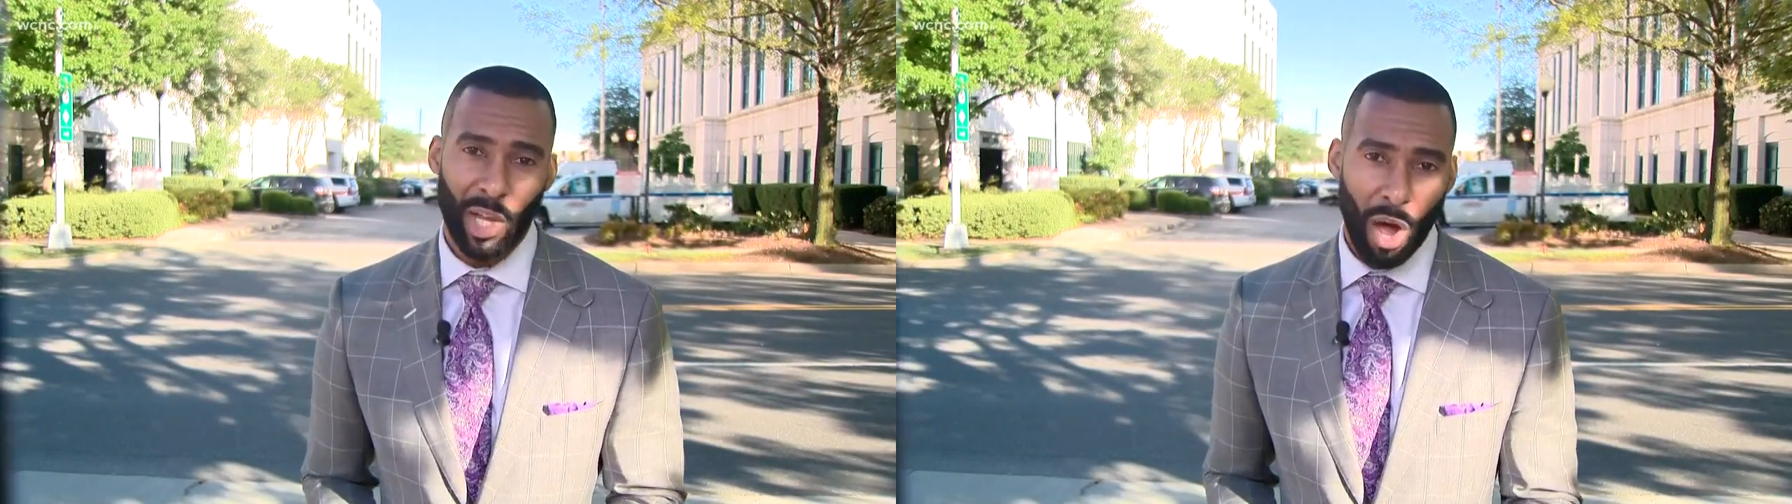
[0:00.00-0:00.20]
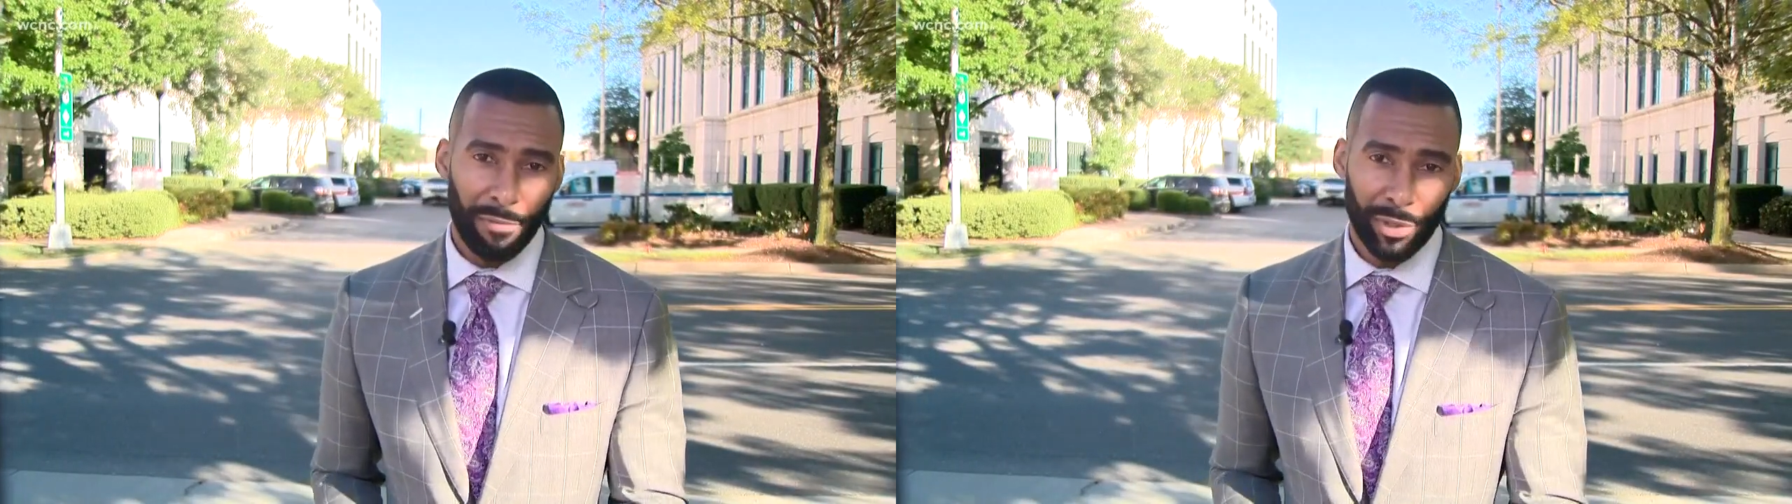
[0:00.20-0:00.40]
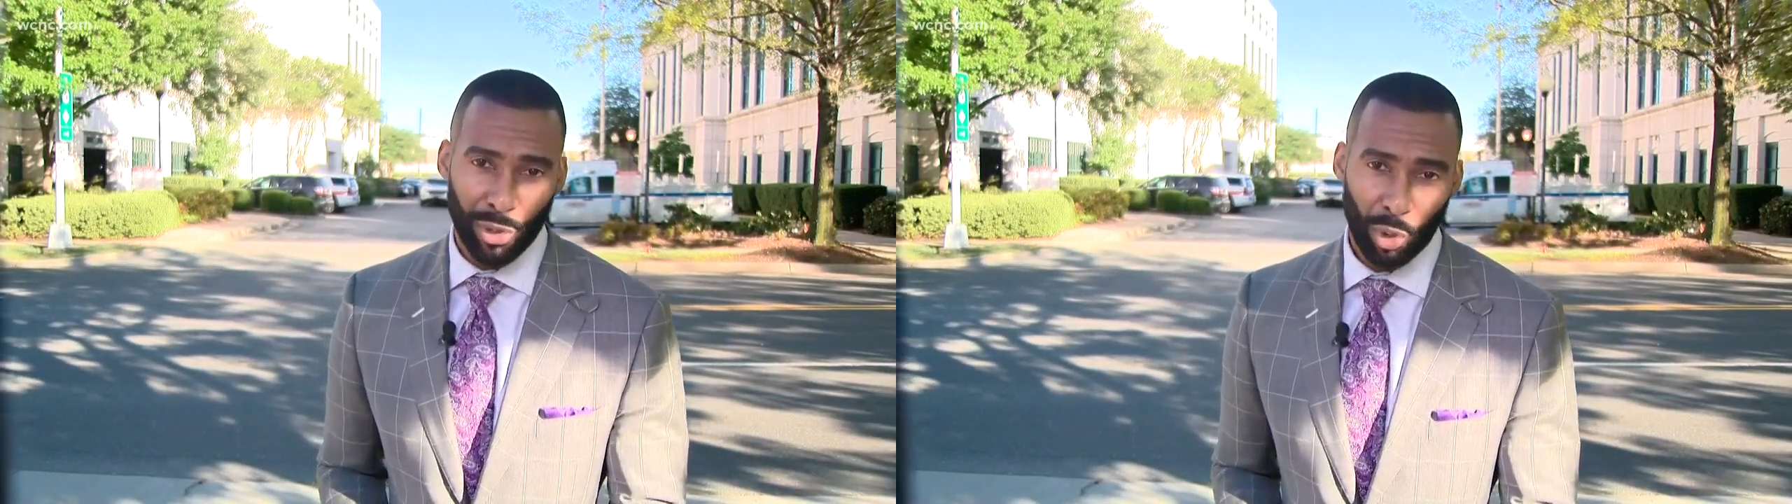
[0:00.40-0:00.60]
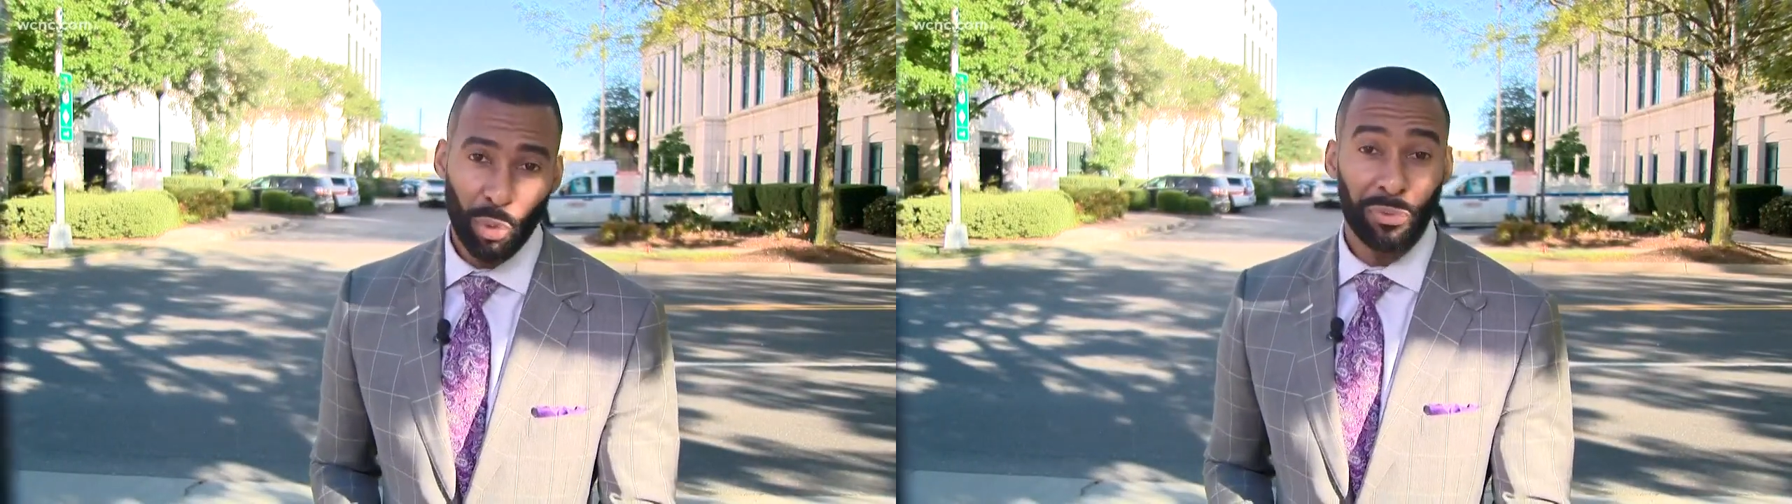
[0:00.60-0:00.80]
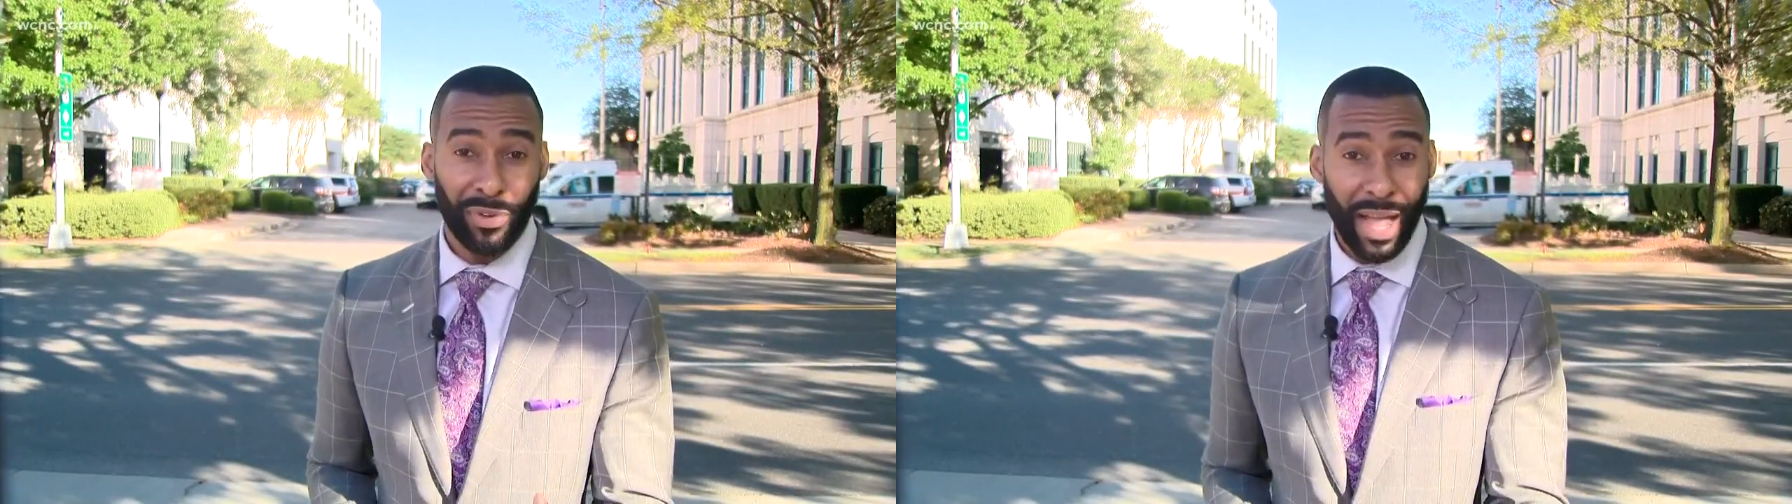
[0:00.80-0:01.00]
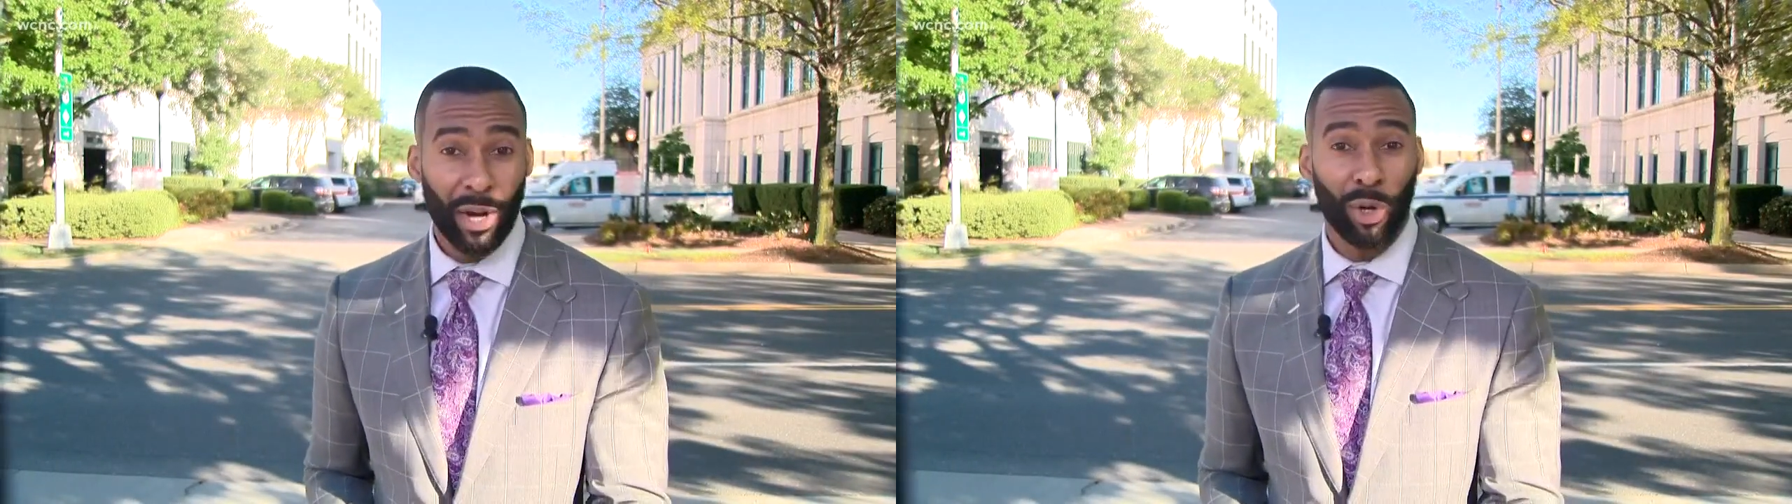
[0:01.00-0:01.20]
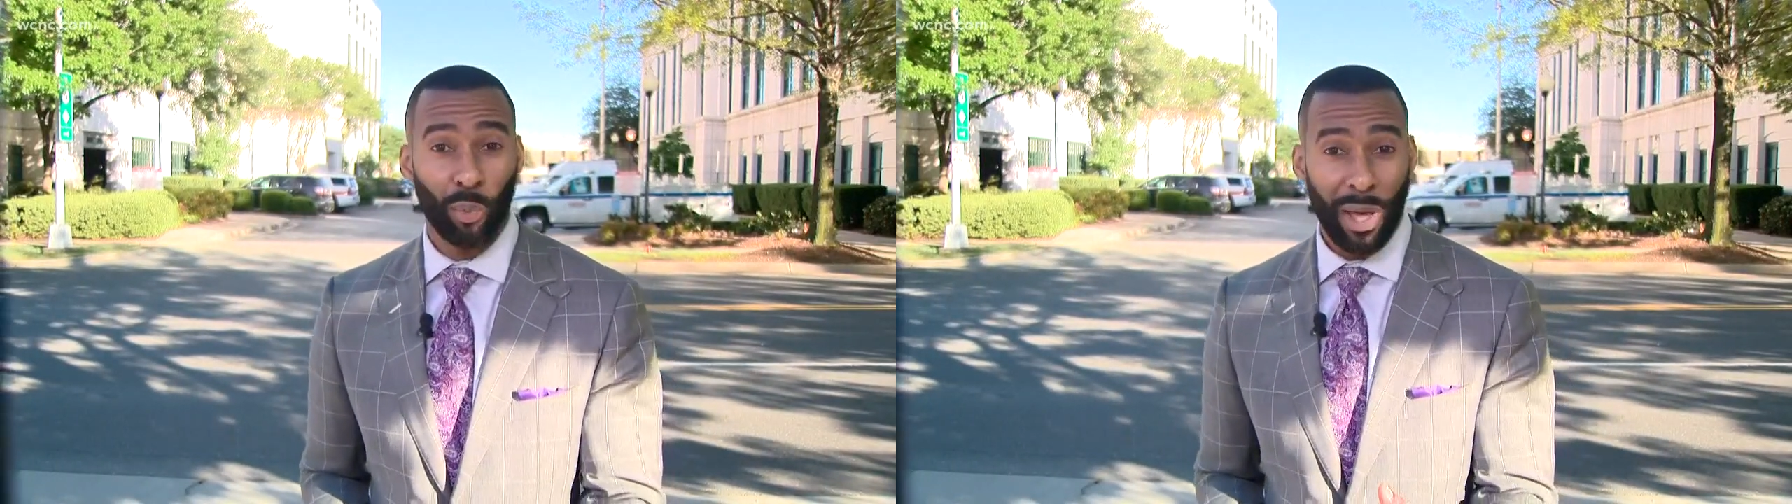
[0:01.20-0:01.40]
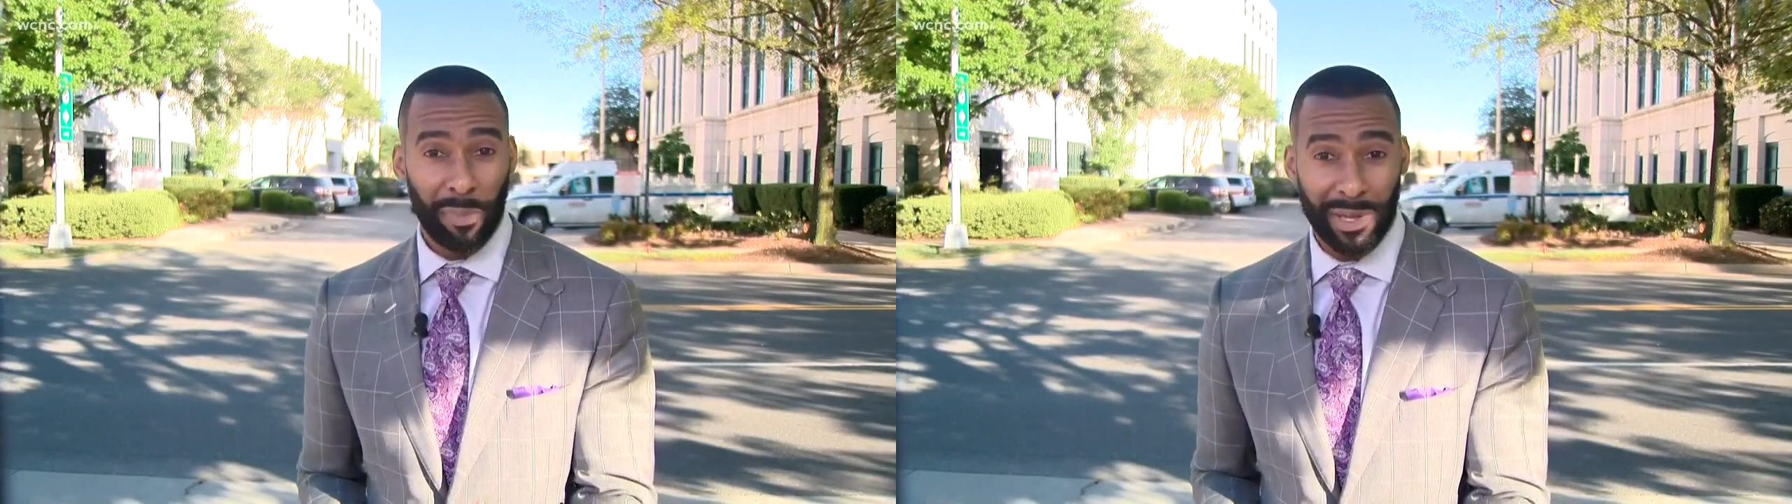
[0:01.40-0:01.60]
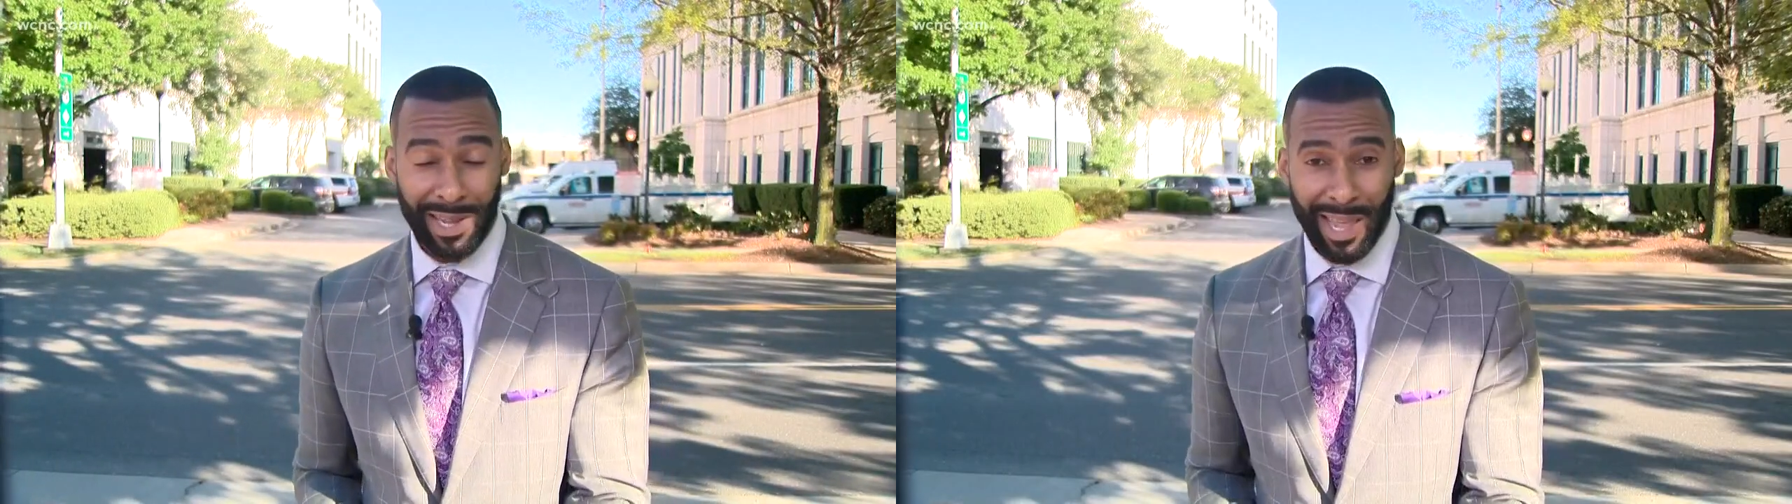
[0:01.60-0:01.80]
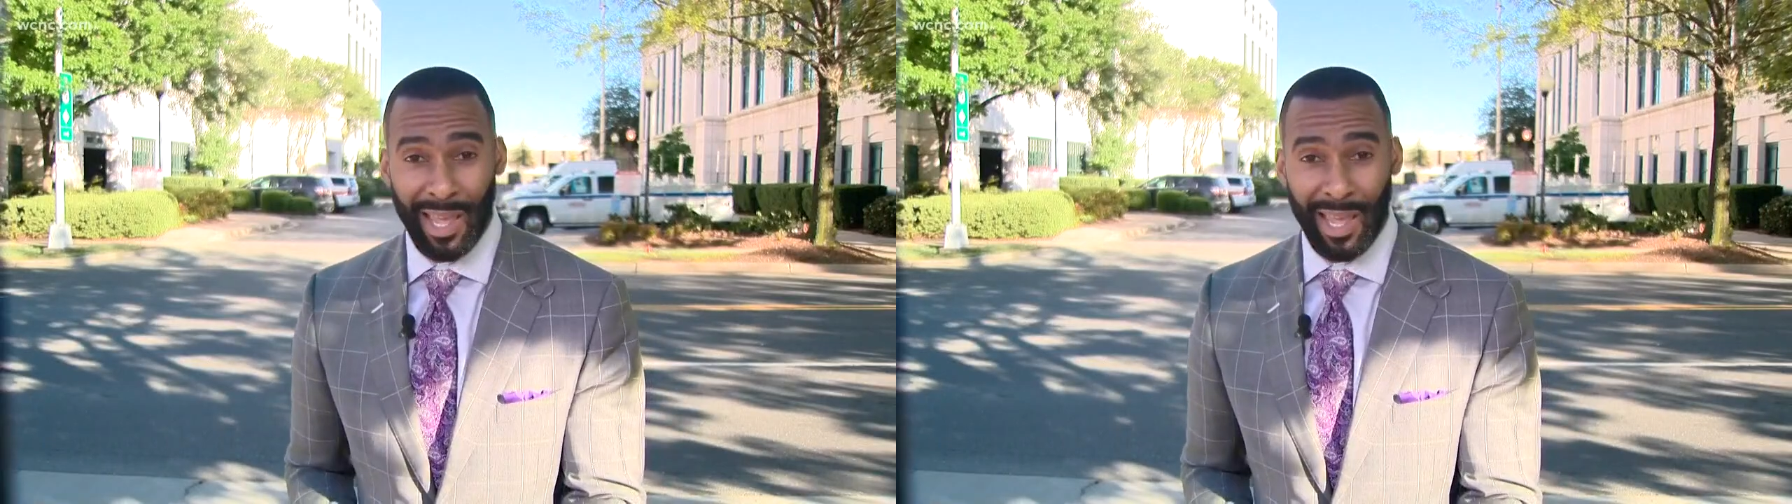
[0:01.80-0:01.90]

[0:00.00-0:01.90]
the officer who fired her weapon.